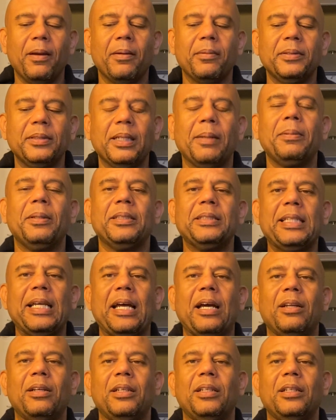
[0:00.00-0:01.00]
doubling
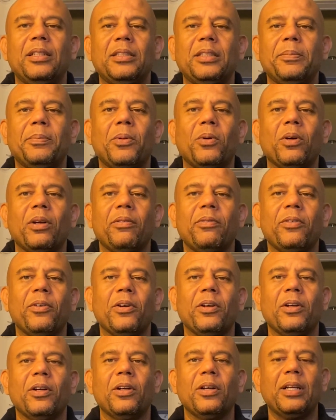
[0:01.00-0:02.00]
down on the support
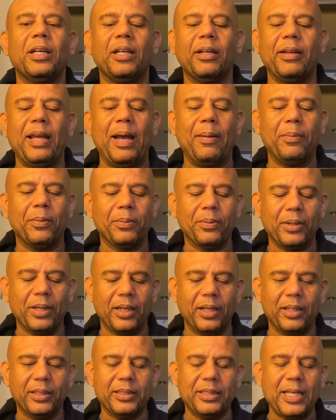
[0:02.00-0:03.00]
for kind of Apple
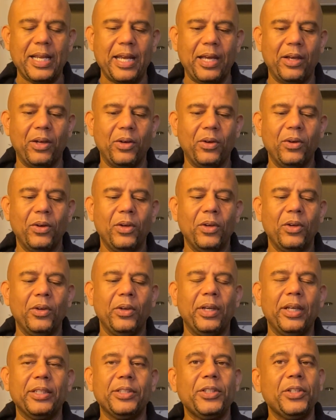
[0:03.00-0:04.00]
products now.
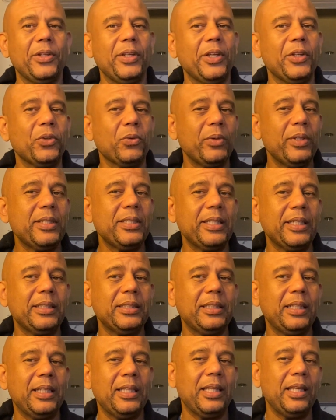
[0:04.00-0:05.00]
And so their
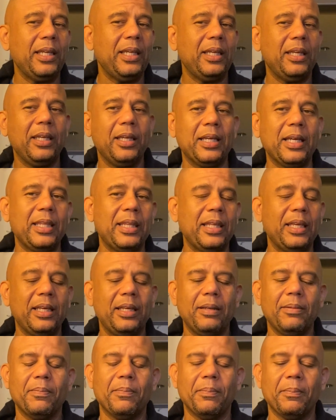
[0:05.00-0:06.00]
360 thing, I think,
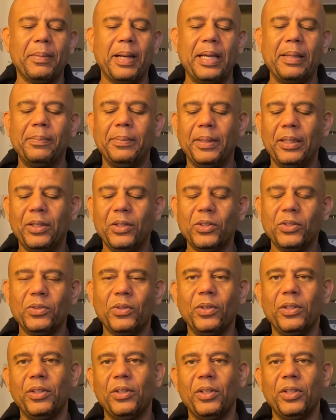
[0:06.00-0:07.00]
might be
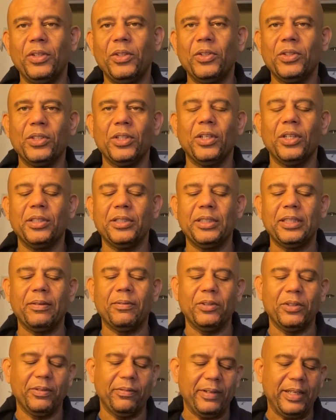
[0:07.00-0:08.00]
useful, and you can use it on
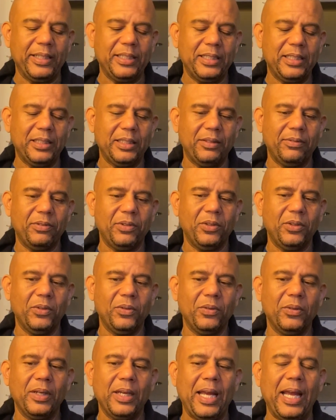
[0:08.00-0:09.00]
several devices if
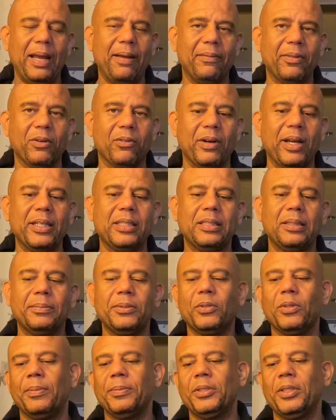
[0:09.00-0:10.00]
you have the right
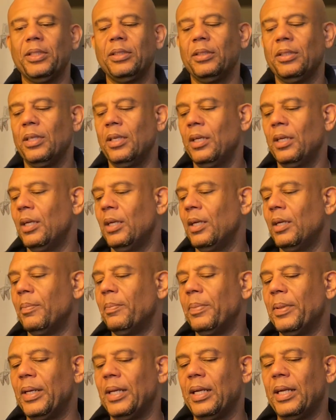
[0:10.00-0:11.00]
subscription.
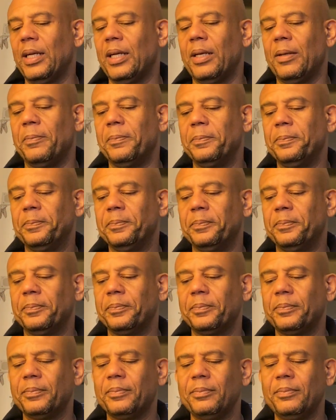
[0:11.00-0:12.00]
But
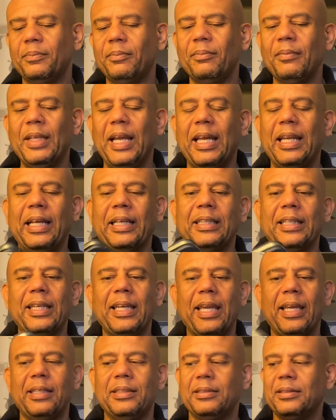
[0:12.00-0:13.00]
I like the
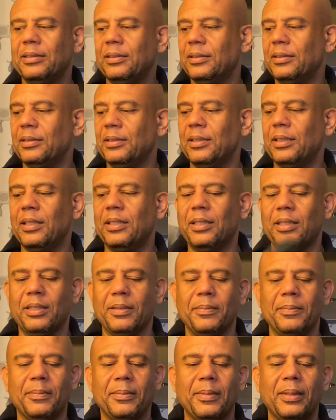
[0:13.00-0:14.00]
case.
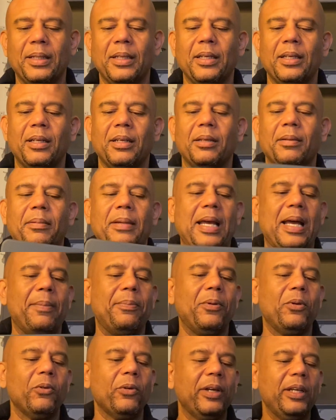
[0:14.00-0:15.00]

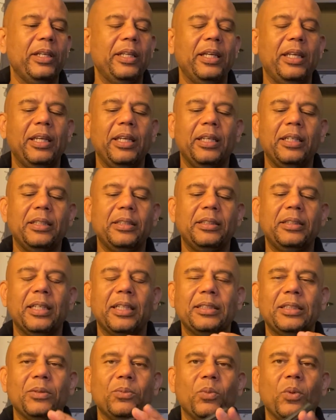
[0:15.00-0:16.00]
Apple really
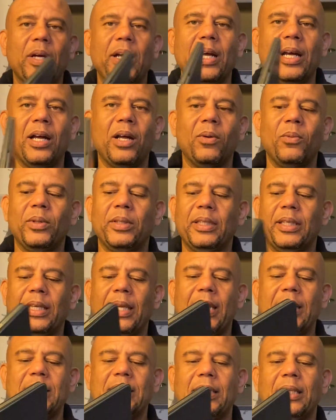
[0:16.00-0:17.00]
does it well with the
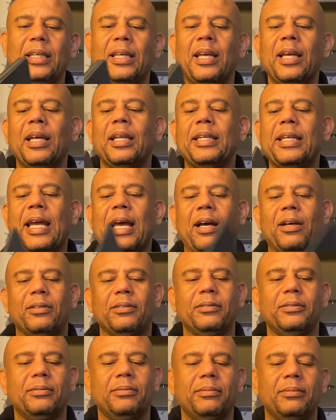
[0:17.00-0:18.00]
case thing. Now,
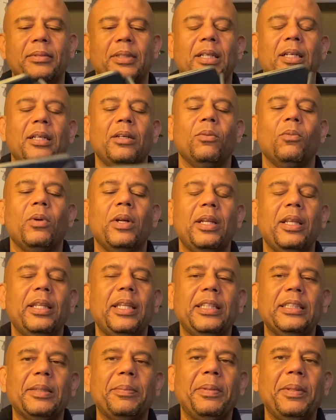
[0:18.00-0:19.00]
one of the
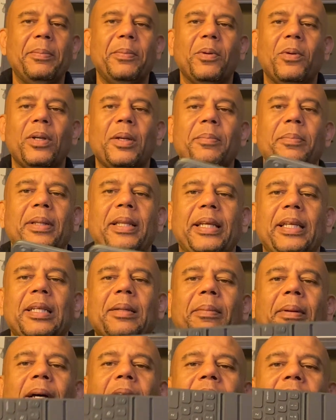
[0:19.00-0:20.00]
things that people complained
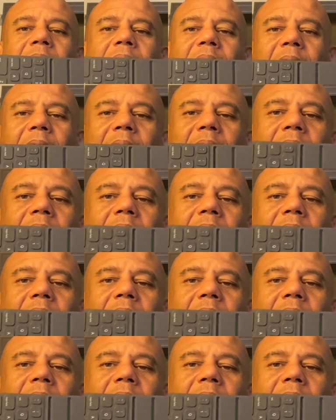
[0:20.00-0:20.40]
about is like,